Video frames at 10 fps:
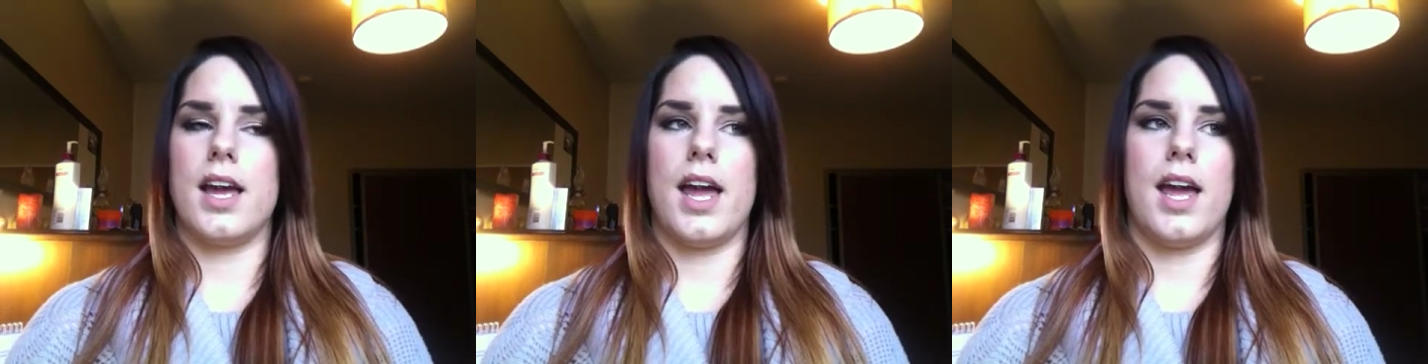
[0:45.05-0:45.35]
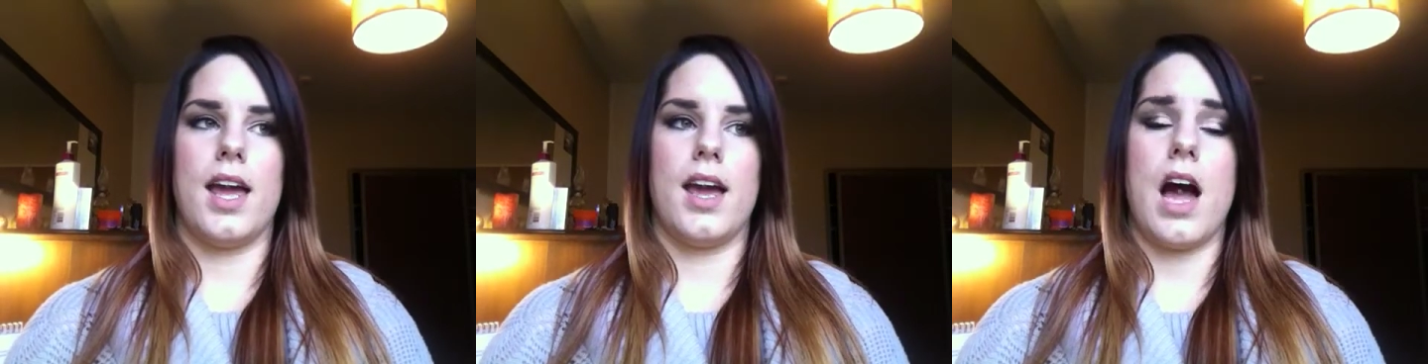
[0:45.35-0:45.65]

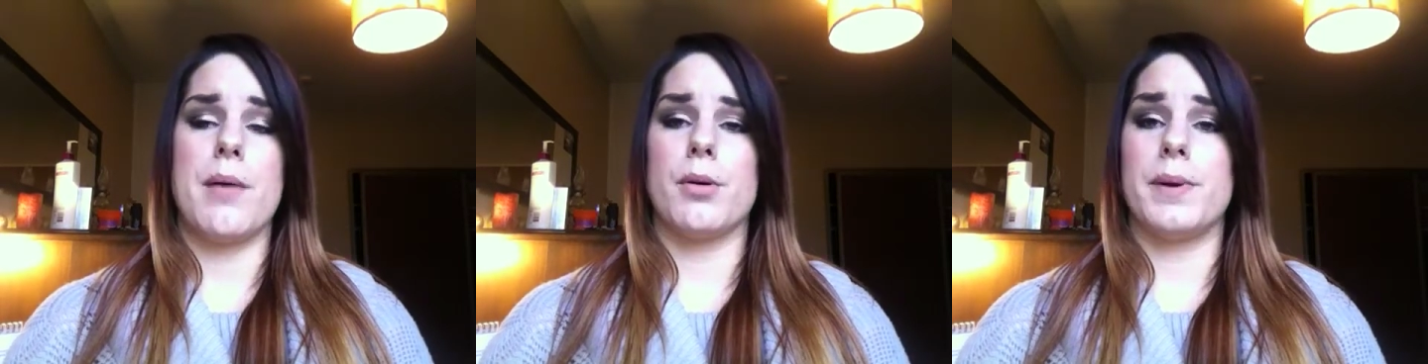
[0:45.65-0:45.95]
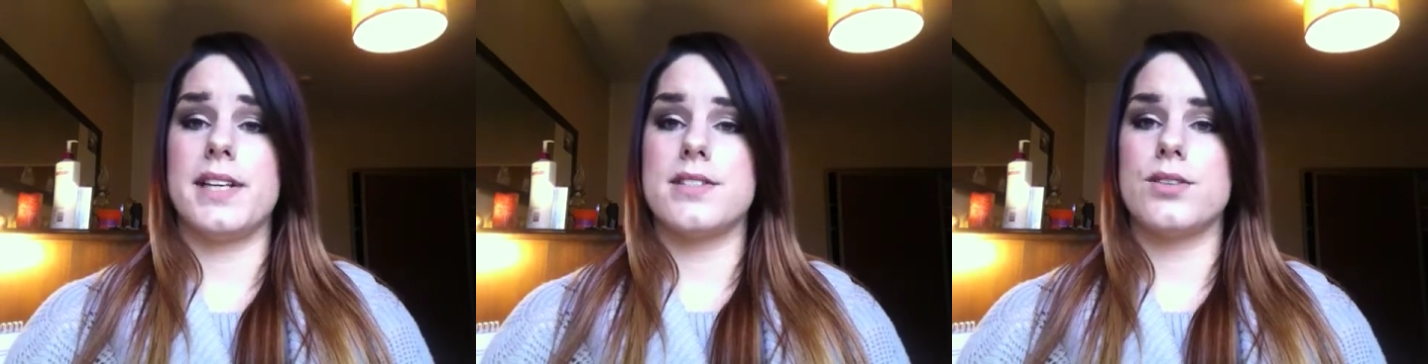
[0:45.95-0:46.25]
a eyebrow
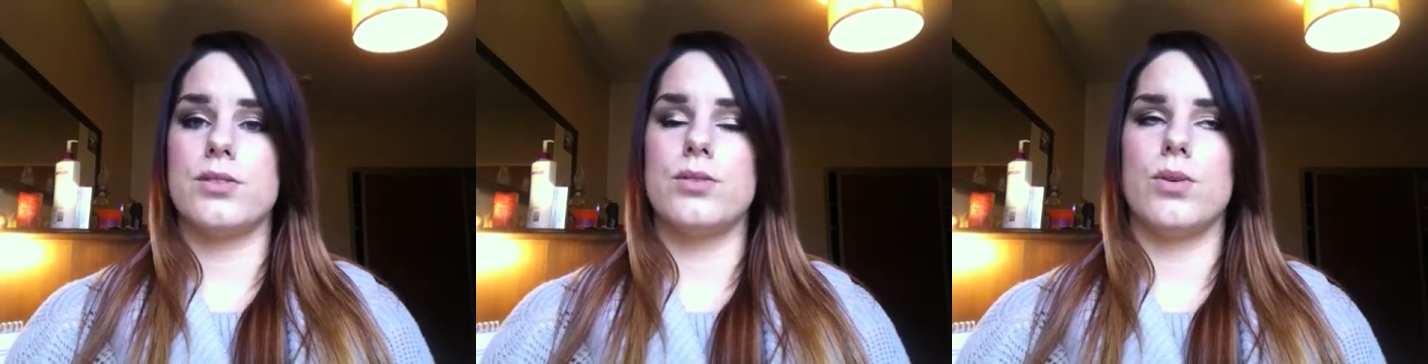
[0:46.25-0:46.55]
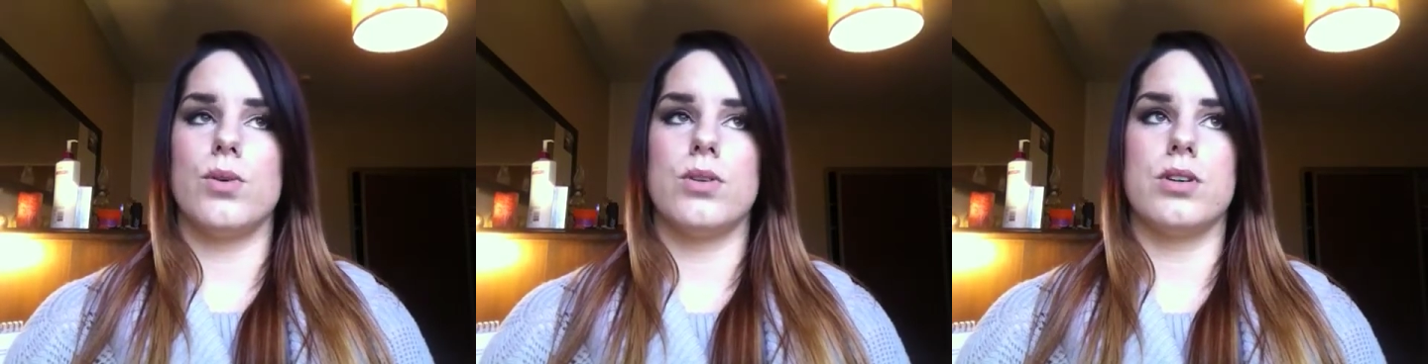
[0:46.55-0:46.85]
pencil
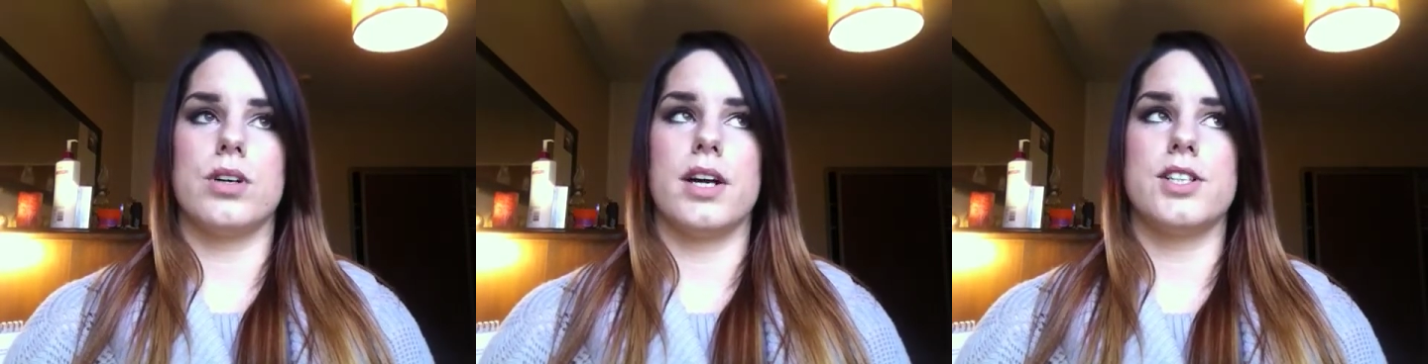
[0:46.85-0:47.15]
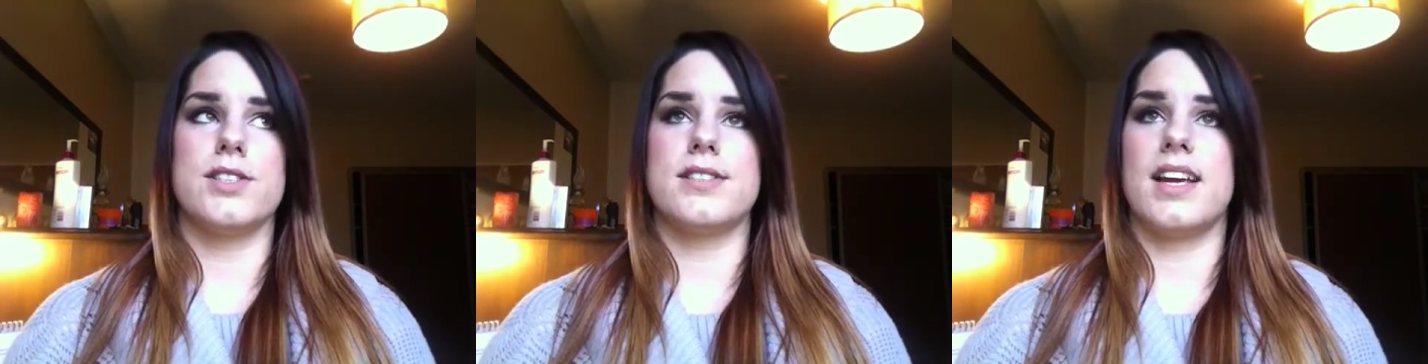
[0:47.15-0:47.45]
or
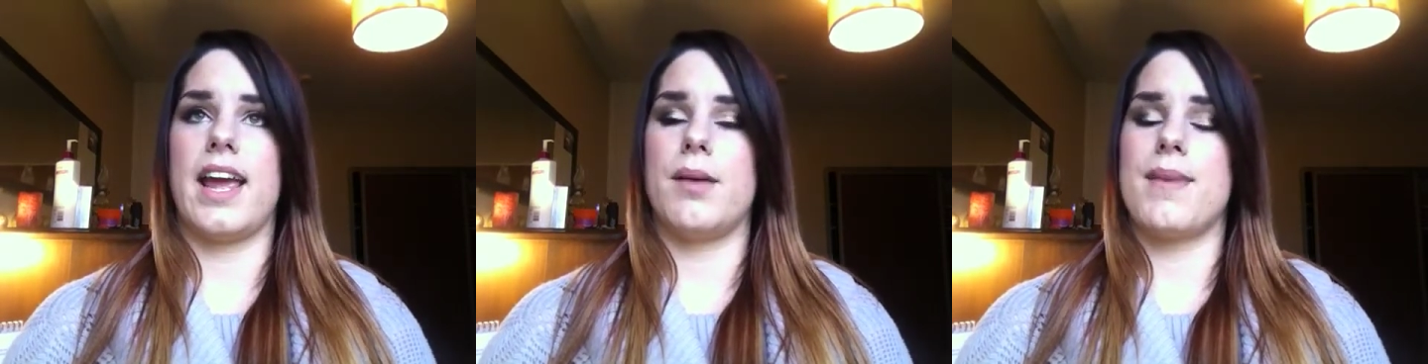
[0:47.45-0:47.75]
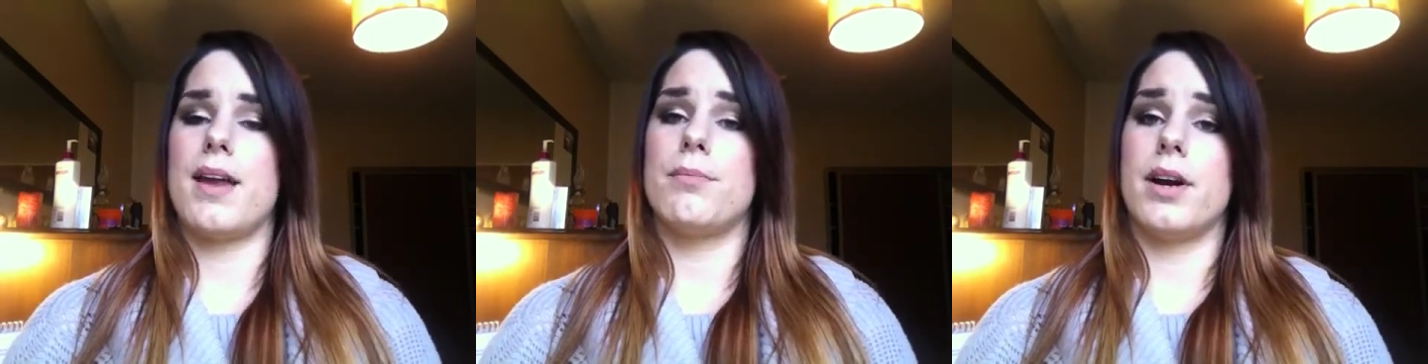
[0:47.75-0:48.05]
just a
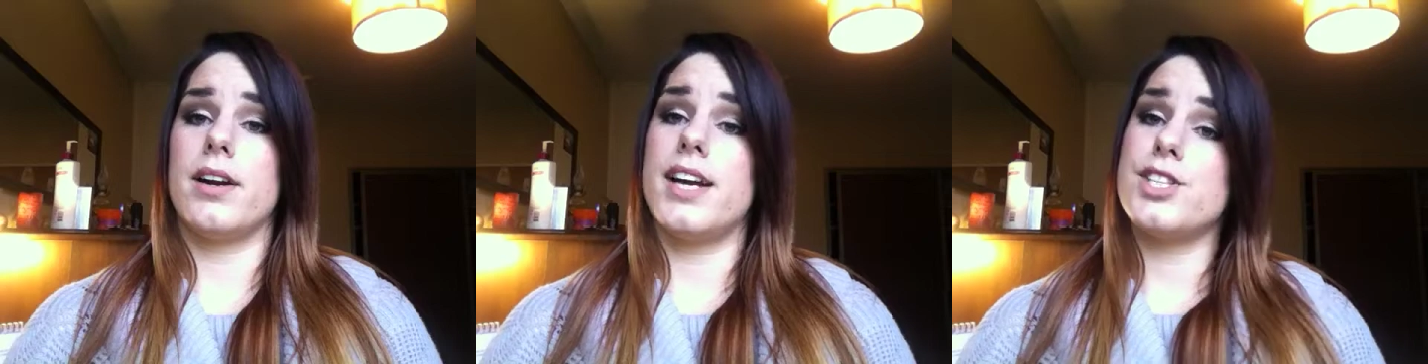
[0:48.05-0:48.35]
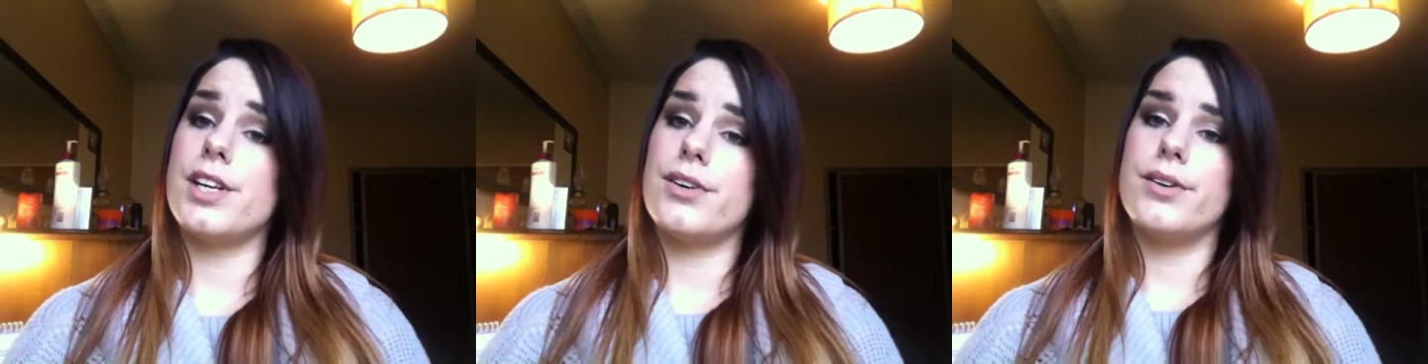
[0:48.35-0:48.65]
matte brown
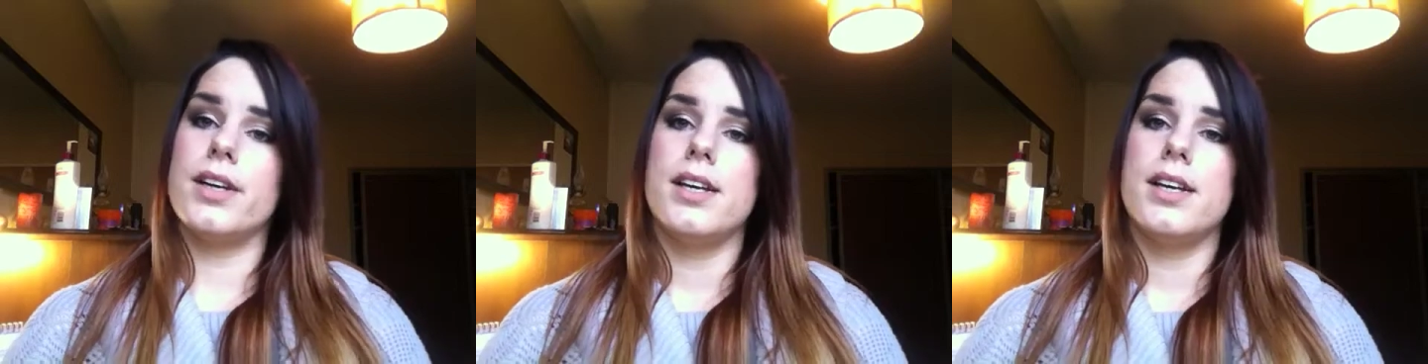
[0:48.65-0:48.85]
eyeshadow